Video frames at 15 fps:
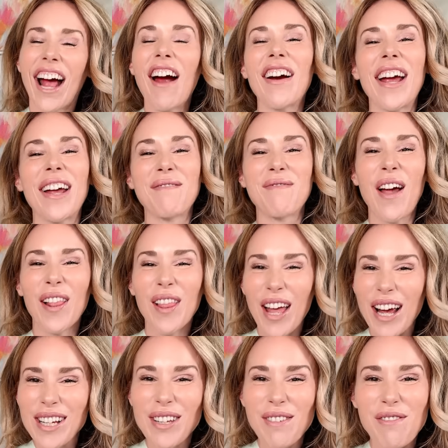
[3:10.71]
All right, my
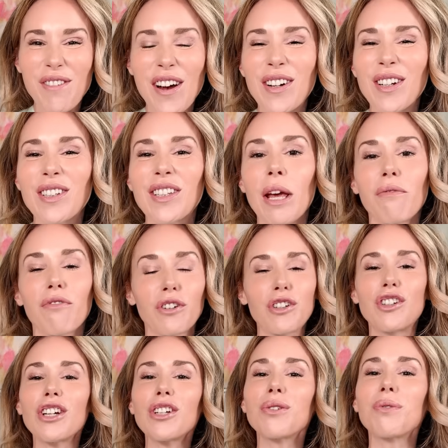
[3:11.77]
last and final tip for
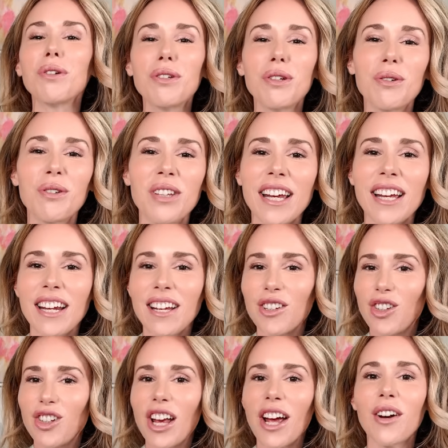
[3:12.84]
just reducing
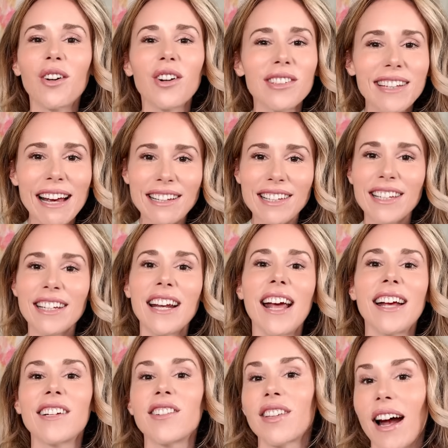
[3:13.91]
general testing
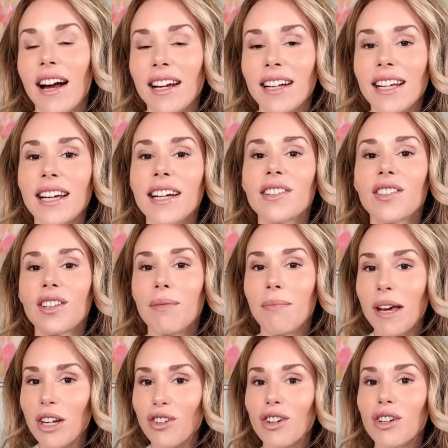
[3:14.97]
anxiety is to
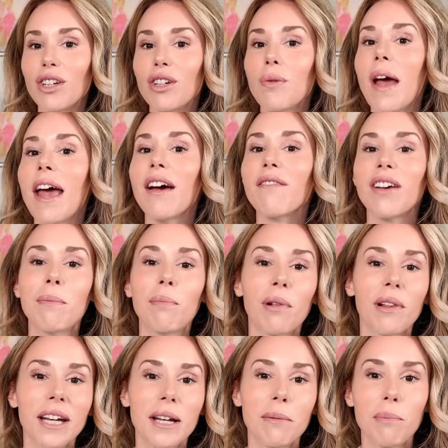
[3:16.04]
make sure you have a
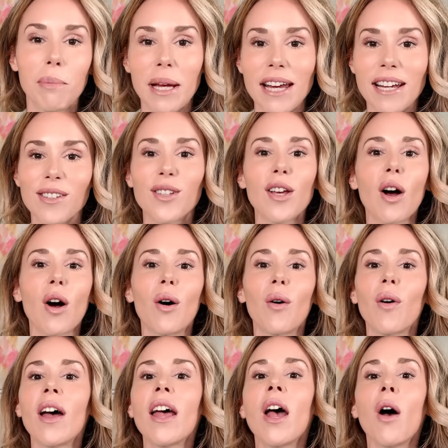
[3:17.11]
plan B.
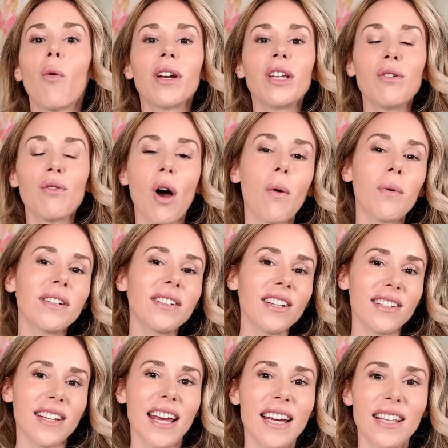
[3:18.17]
So when you go in
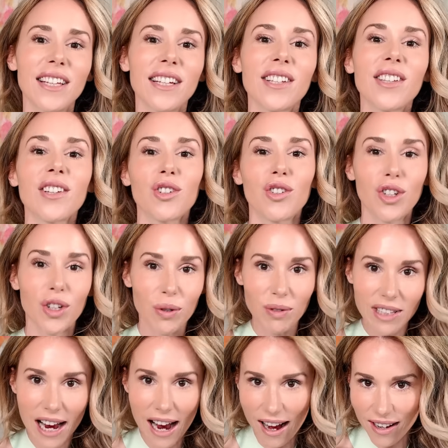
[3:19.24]
to take this
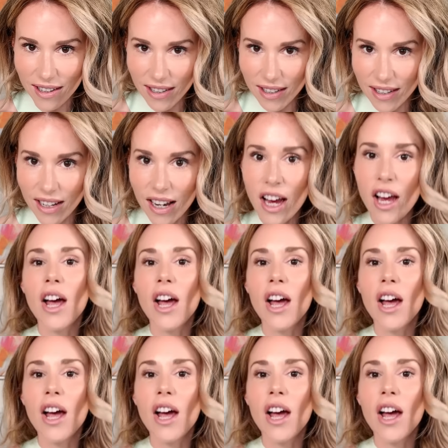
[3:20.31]
June test,